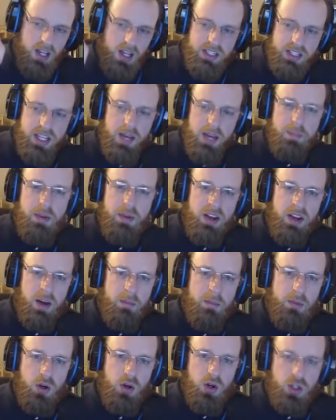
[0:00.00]
Tip
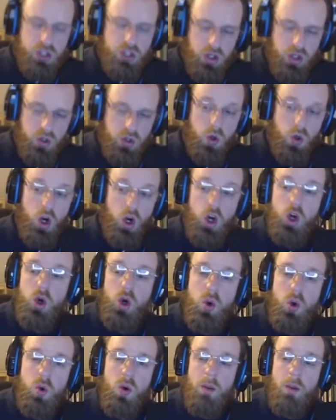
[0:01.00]
number 2,
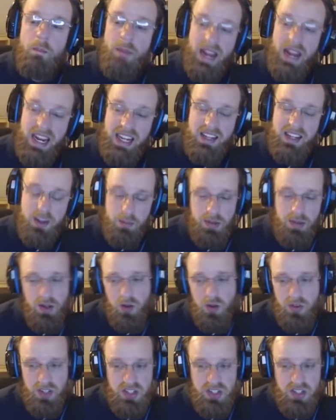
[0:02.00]
who made the build?